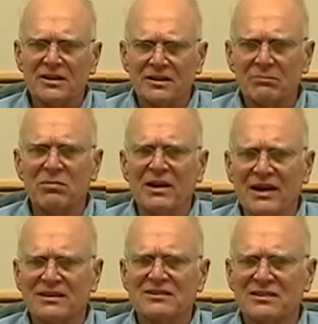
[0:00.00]
the
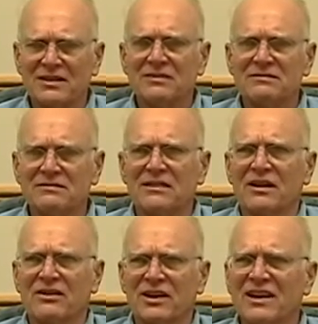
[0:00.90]
blacks had
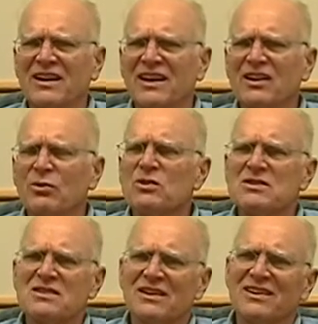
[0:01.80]
congregated, and there
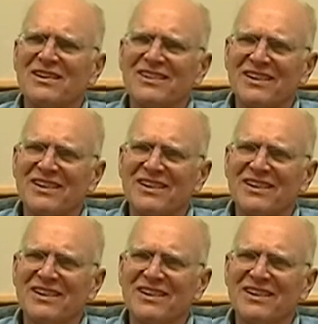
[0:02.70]
was a,